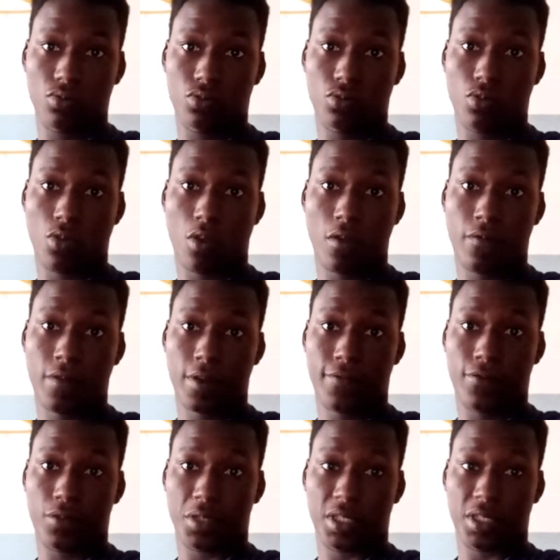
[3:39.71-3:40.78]
could offer
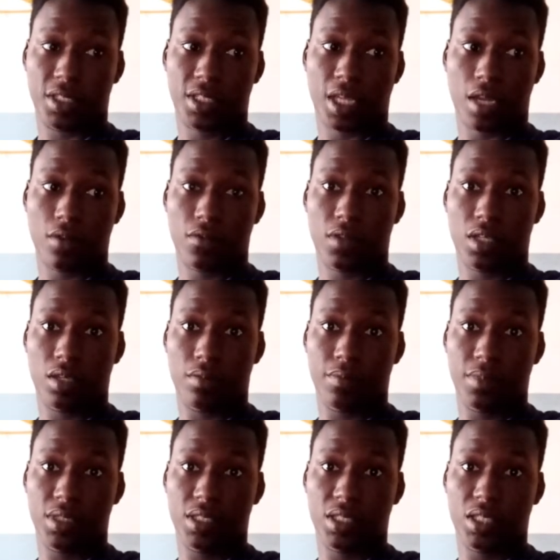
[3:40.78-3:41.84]
for this kind of thing in
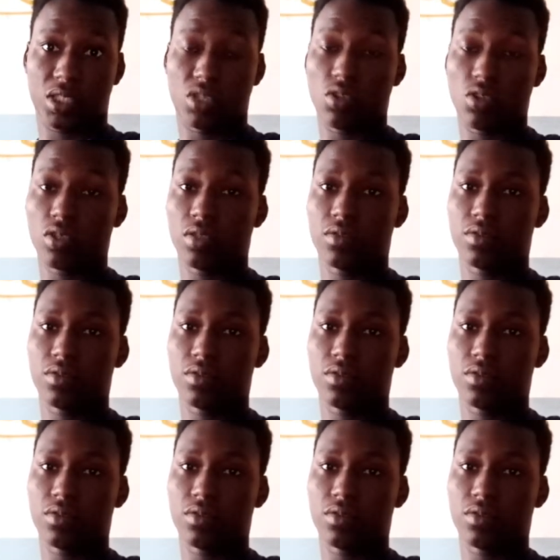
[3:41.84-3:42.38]
business, not